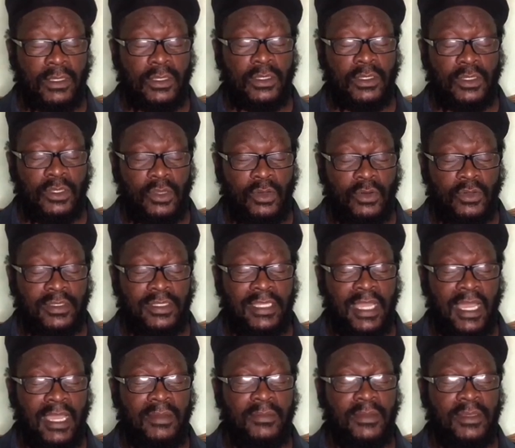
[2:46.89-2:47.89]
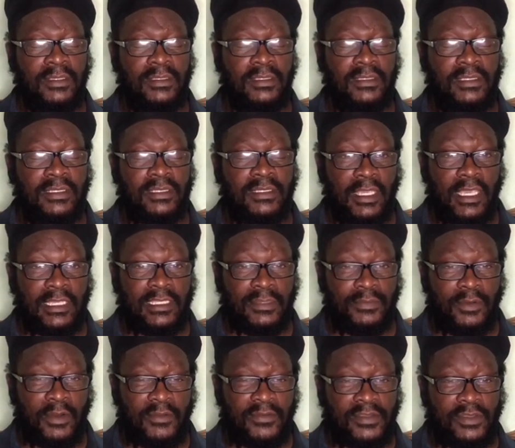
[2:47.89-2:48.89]
No, diamonds is the
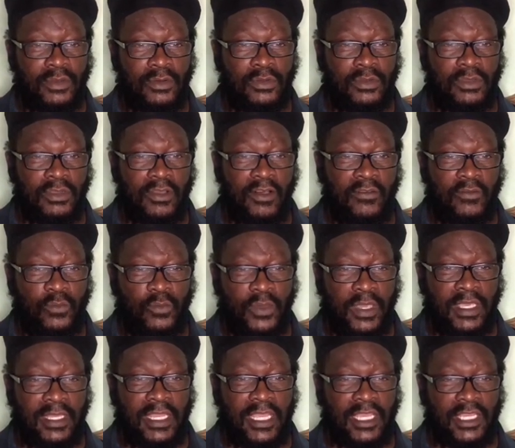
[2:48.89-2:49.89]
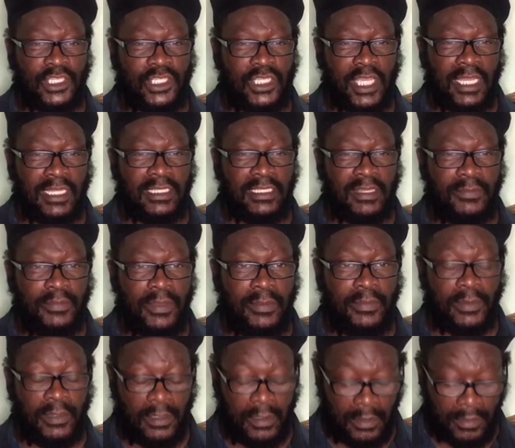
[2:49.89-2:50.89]
birthstone of we, the Ashanti people.